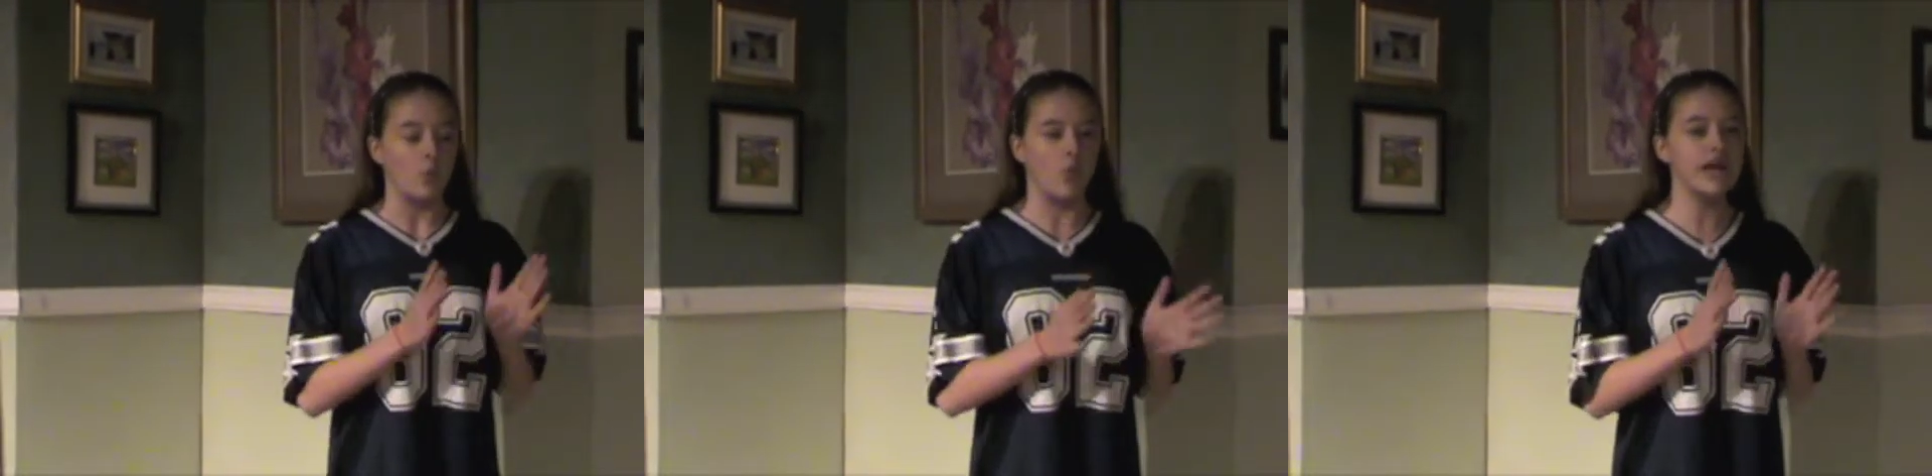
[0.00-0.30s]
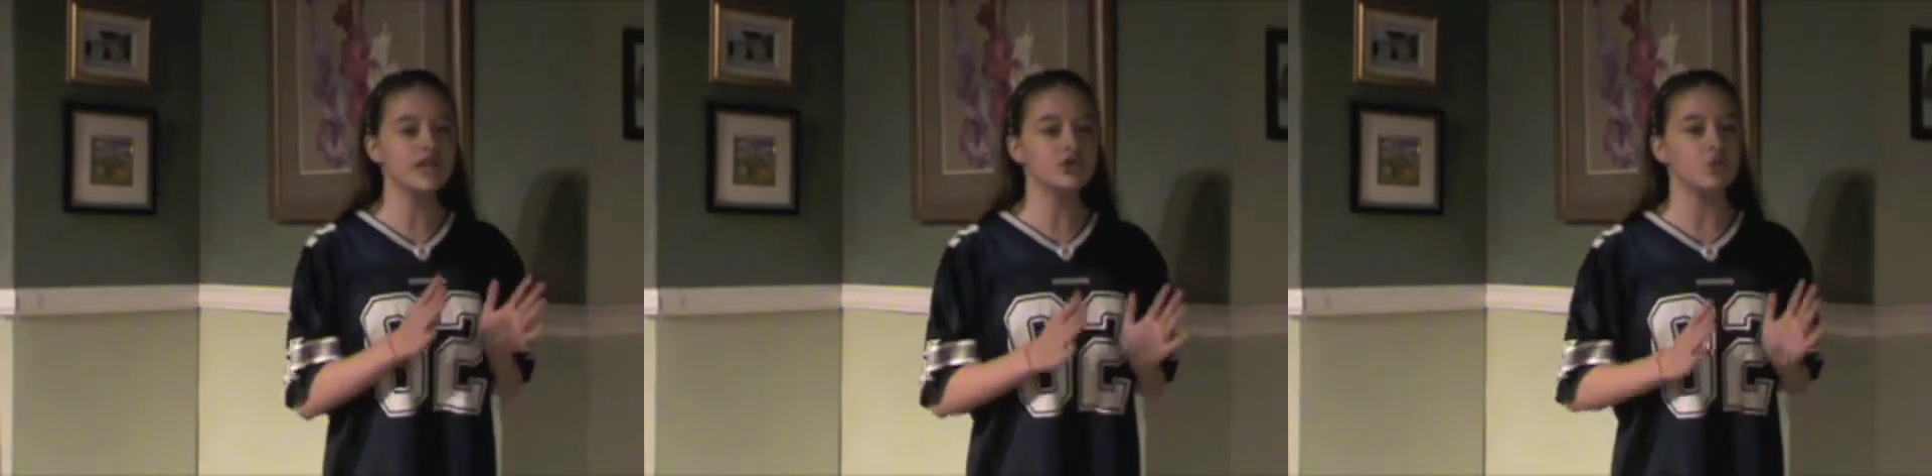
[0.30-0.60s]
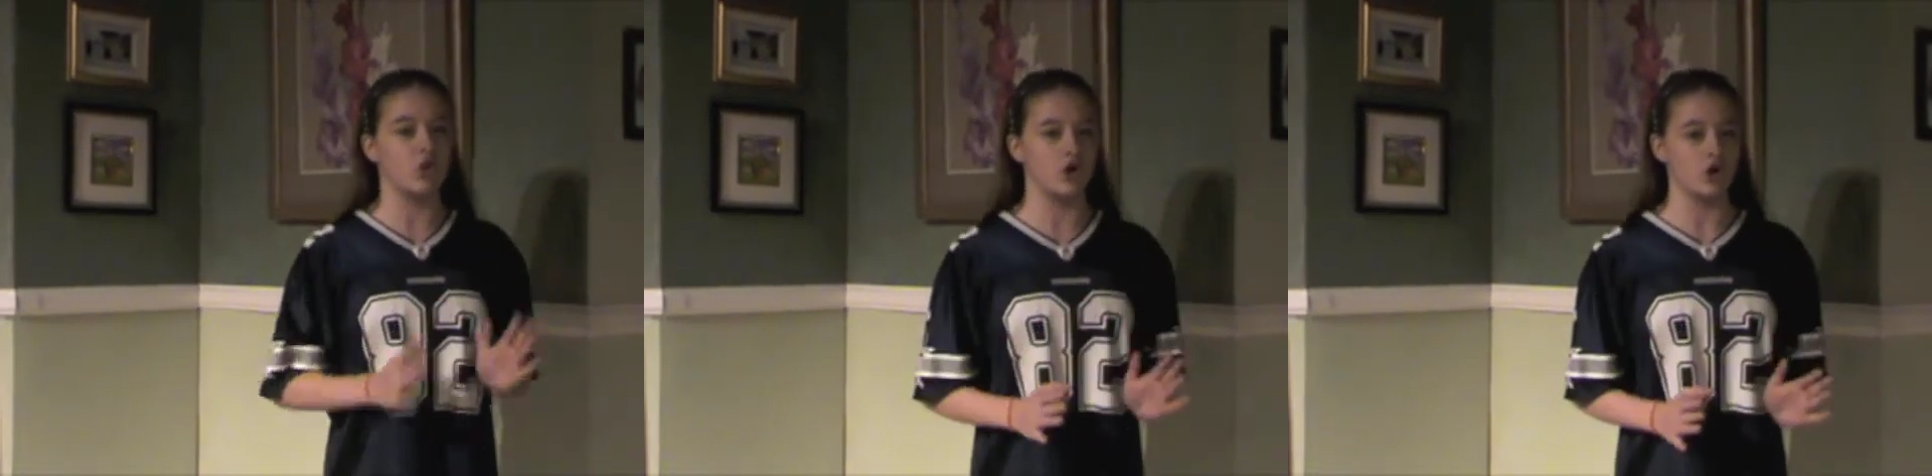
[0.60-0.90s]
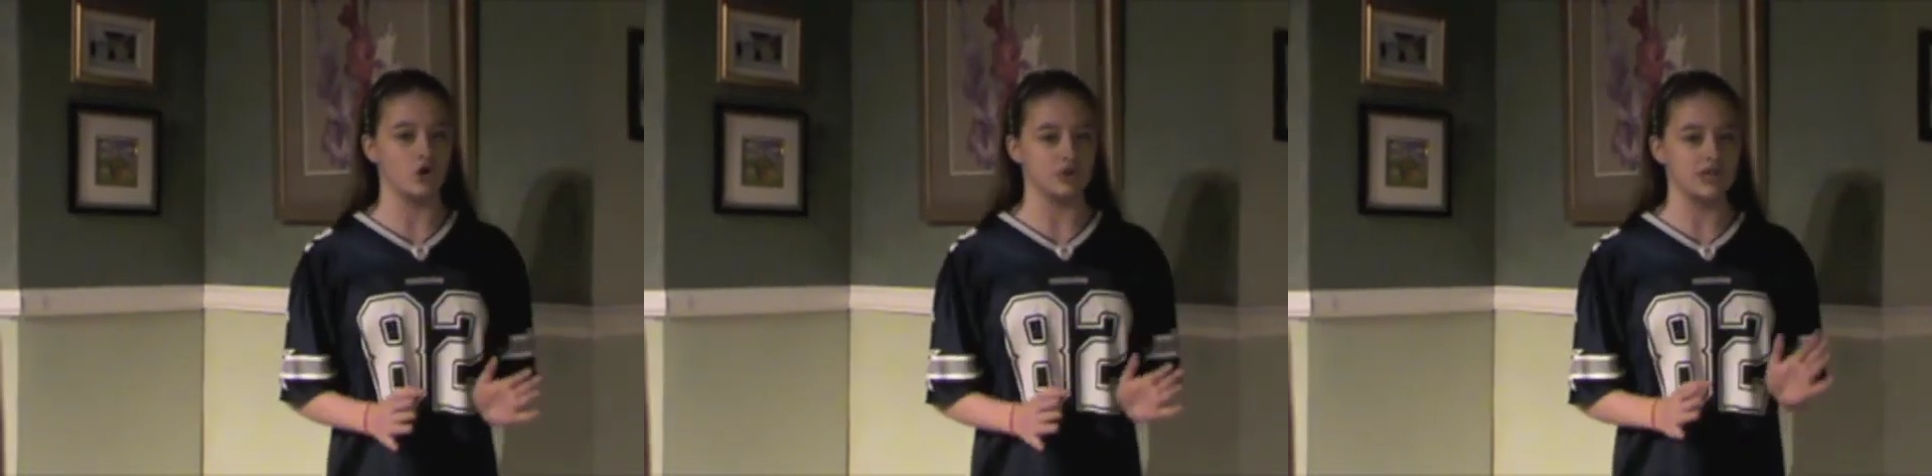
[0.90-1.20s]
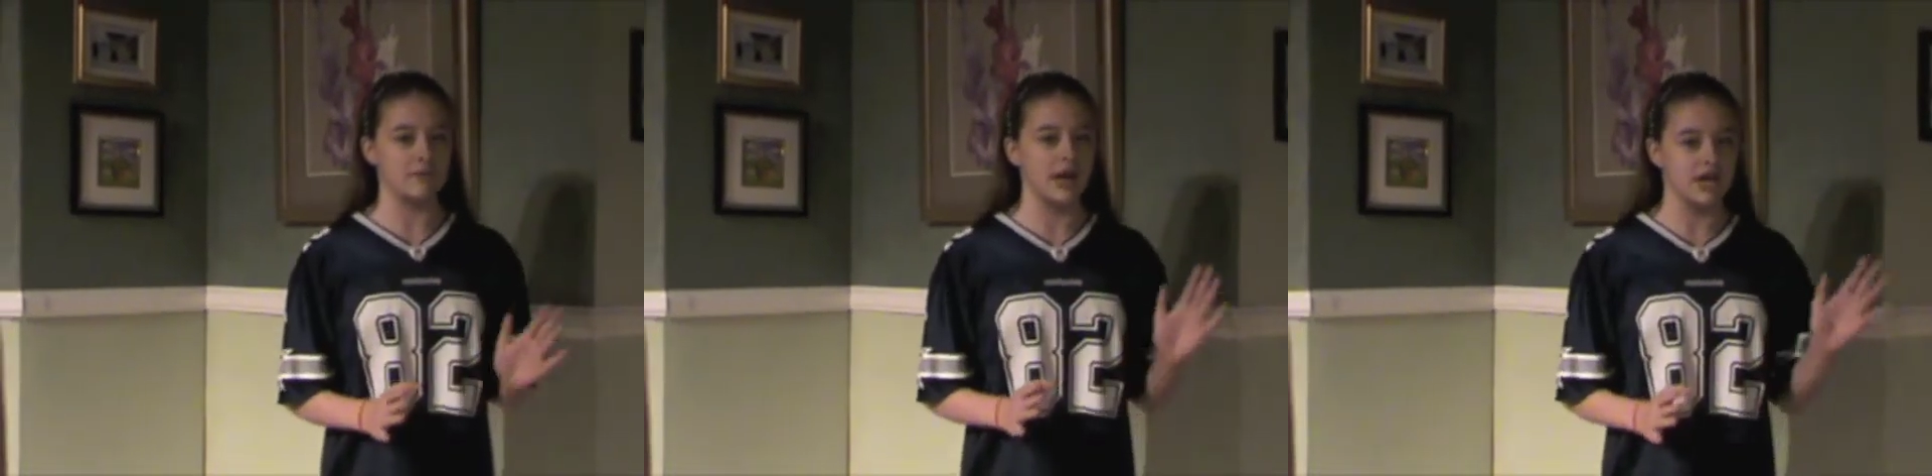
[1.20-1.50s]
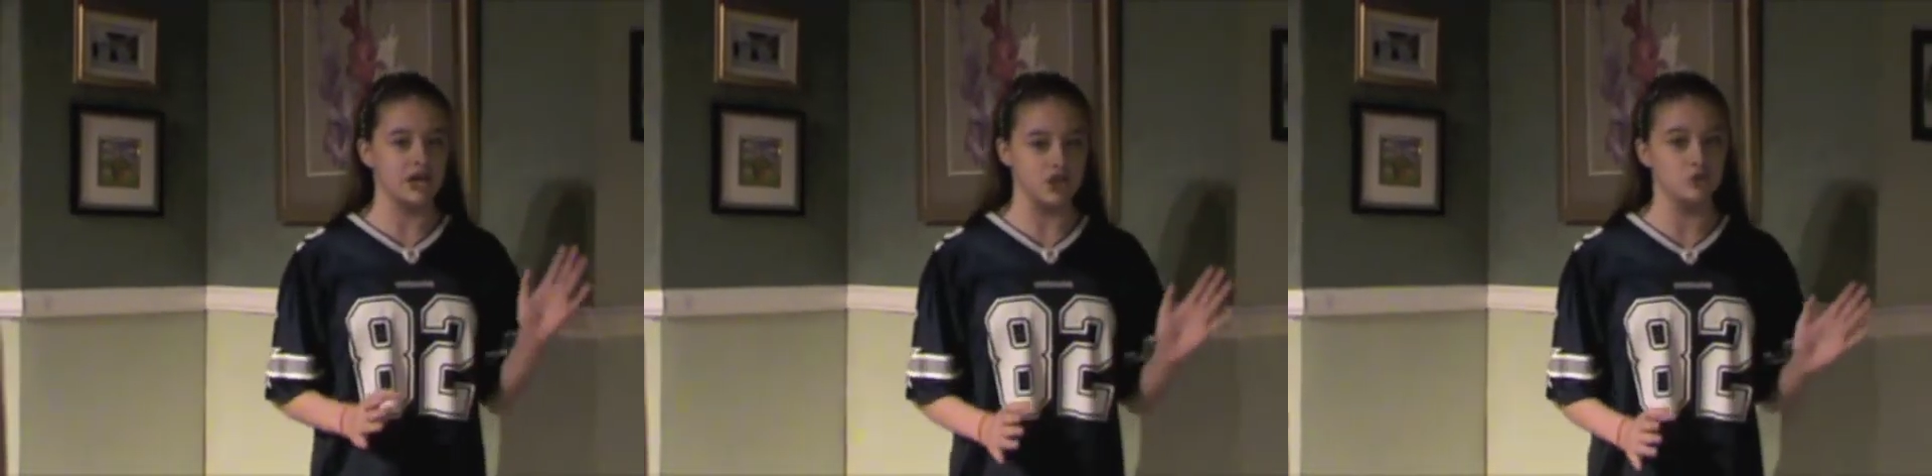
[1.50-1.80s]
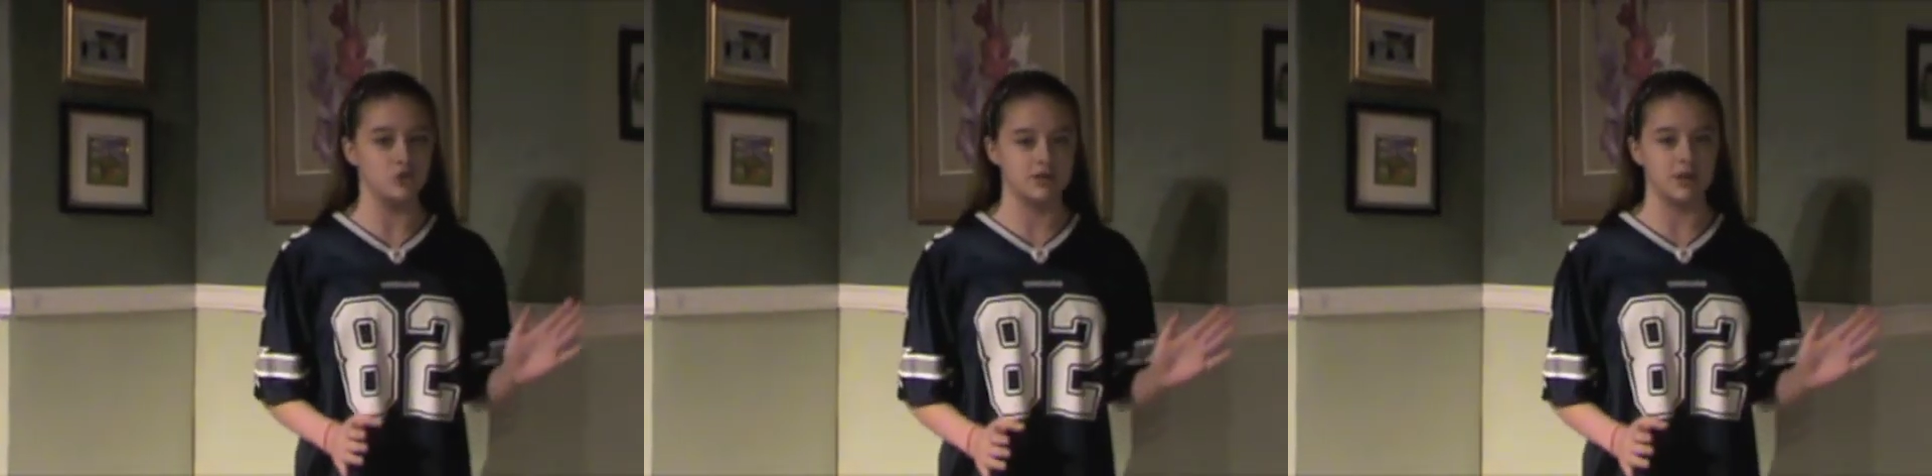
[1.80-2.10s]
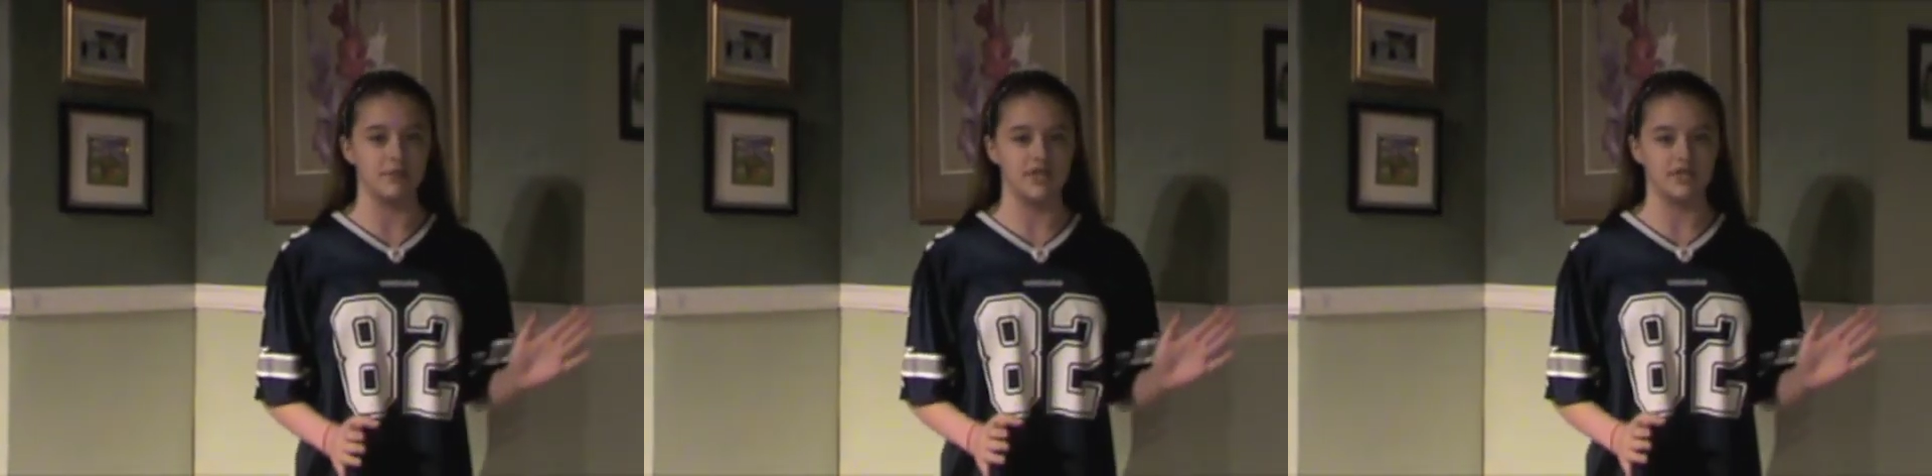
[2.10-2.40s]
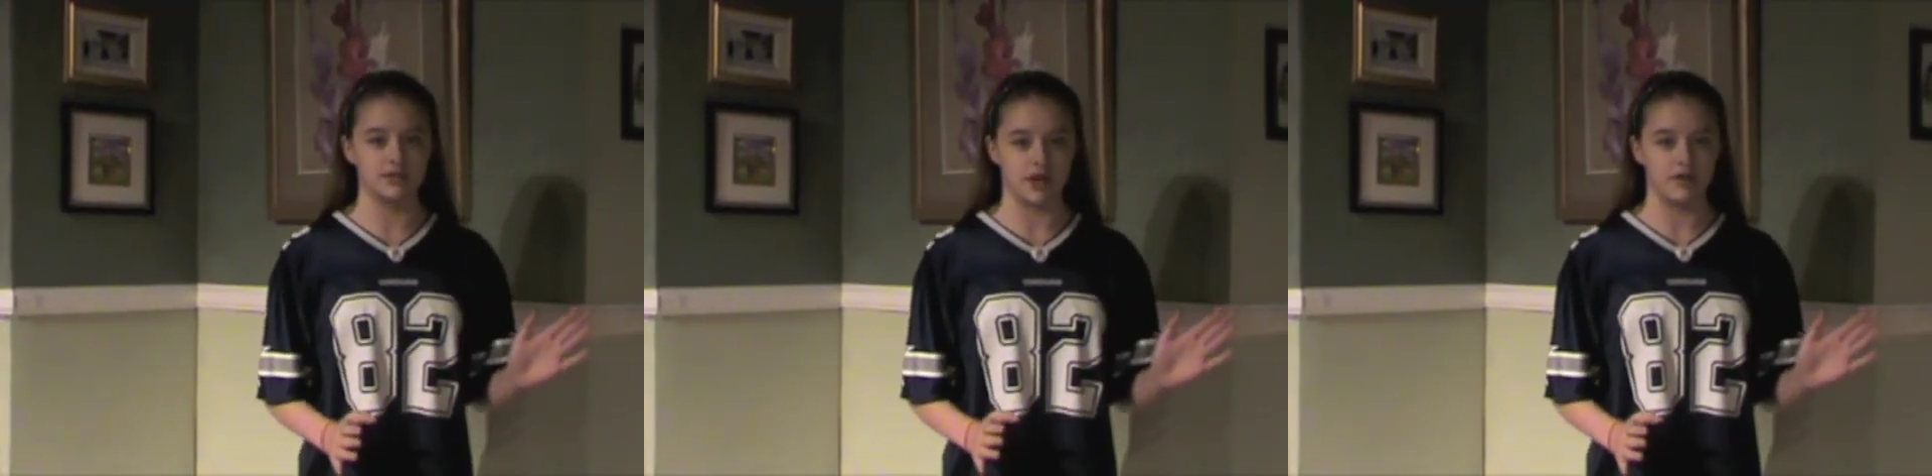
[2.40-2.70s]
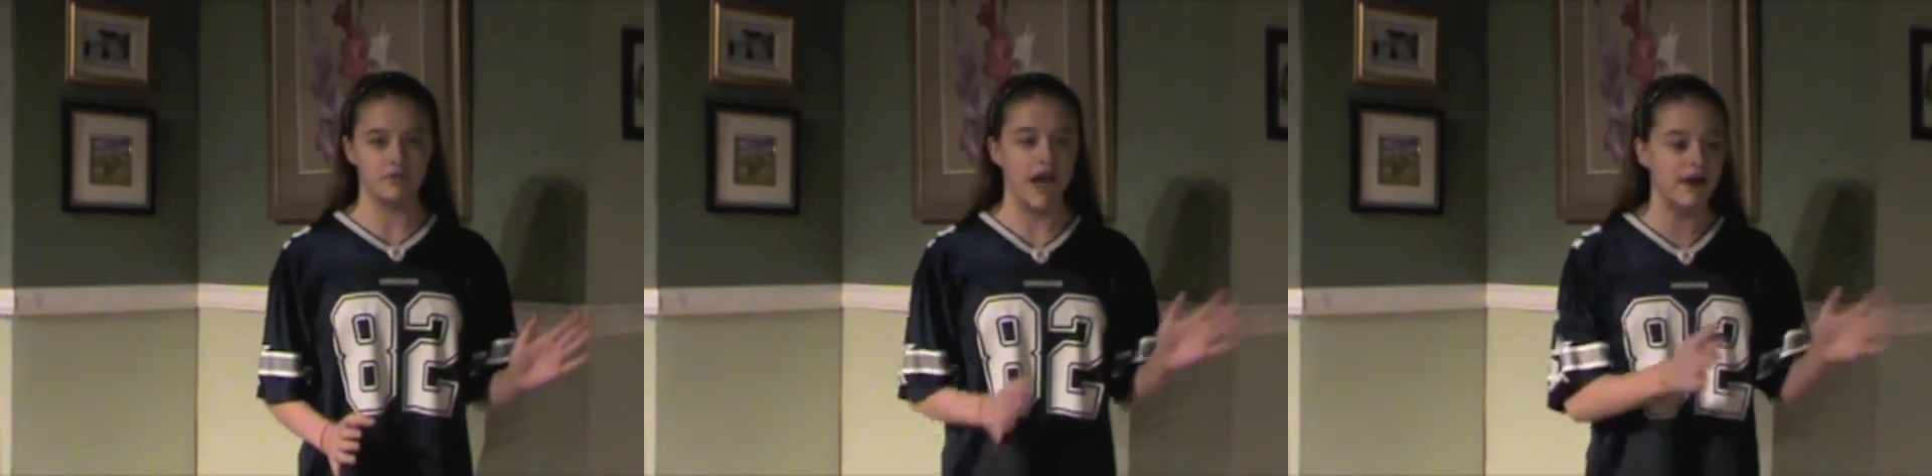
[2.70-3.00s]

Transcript: When in the world am I gonna use some of this stuff?